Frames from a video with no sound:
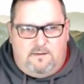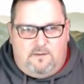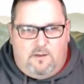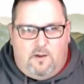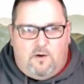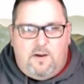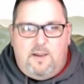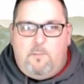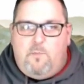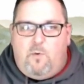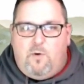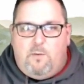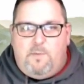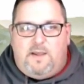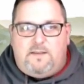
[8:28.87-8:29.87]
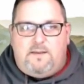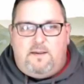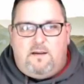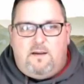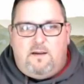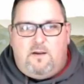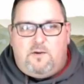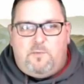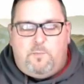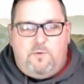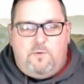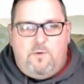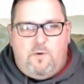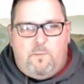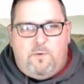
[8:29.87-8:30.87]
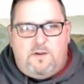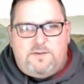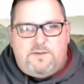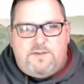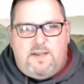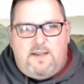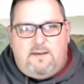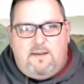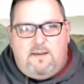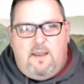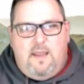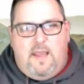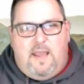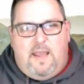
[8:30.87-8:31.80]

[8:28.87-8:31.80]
learning more about the Young Entrepreneur Project